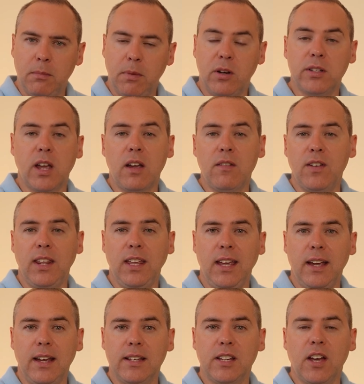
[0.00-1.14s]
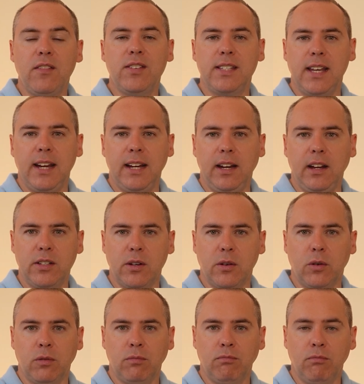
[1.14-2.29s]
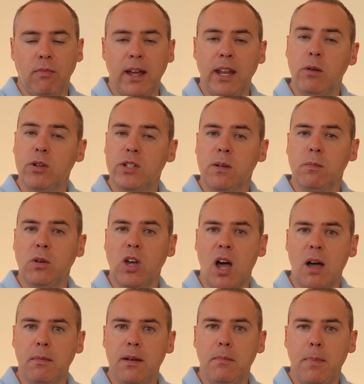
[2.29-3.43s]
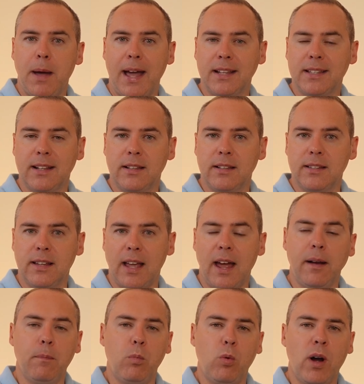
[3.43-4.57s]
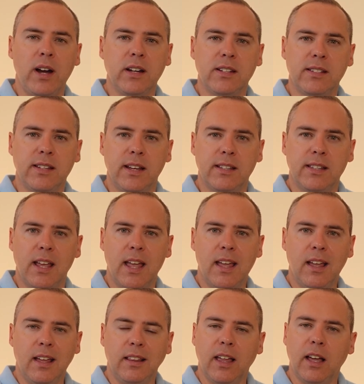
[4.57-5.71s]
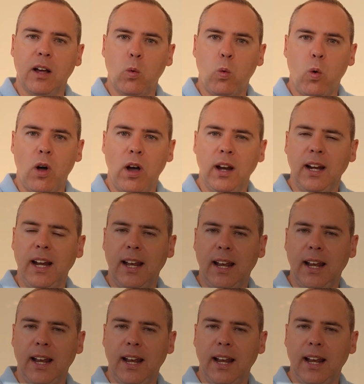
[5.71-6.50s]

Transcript: Because over the years I've seen it all, and there are some common patterns and practices that quietly